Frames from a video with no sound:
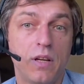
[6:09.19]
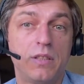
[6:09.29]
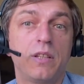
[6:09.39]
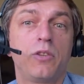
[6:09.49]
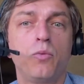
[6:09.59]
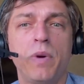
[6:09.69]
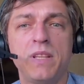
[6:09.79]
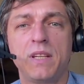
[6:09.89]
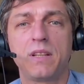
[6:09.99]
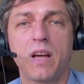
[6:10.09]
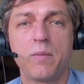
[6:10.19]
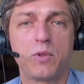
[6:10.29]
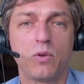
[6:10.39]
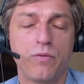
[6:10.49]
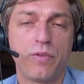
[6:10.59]
There are two basic
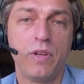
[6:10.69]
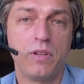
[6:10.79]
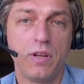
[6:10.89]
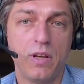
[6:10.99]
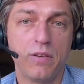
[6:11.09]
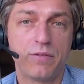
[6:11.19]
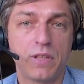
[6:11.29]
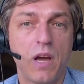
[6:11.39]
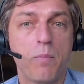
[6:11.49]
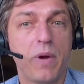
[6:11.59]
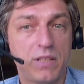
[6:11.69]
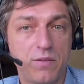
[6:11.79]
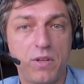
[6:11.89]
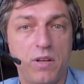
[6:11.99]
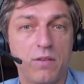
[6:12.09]
types of ETFs.
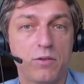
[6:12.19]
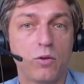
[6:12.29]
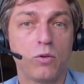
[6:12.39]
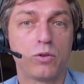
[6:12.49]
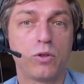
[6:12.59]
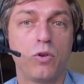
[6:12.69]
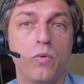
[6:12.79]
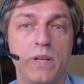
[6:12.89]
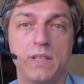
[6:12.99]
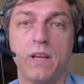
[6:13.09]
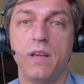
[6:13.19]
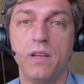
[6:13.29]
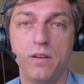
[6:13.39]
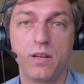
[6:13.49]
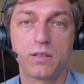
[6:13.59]
Passive ETFs, also known as an
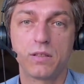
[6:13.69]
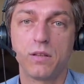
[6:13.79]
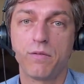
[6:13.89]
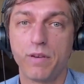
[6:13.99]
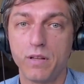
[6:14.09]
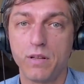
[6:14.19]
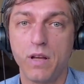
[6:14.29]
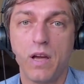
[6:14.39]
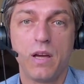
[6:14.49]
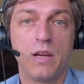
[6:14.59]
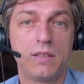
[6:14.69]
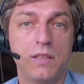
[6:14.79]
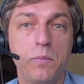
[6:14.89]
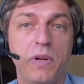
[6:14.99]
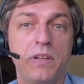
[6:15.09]
index fund,
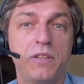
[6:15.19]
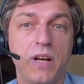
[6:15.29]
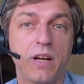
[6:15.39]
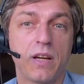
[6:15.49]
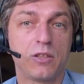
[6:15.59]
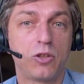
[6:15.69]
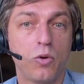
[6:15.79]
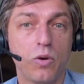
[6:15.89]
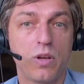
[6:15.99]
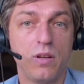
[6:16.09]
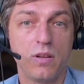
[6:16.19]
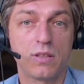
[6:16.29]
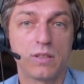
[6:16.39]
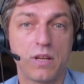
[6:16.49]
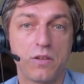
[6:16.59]
simply track a stock
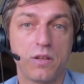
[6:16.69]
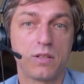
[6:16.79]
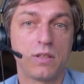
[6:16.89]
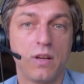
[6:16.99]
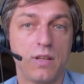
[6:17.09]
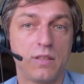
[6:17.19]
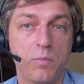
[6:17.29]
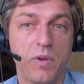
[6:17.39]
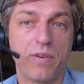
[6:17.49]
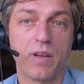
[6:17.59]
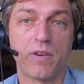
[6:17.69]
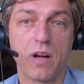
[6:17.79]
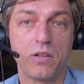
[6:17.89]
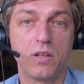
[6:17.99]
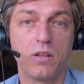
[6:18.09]
index such as S&P
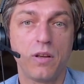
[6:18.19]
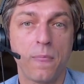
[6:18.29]
500.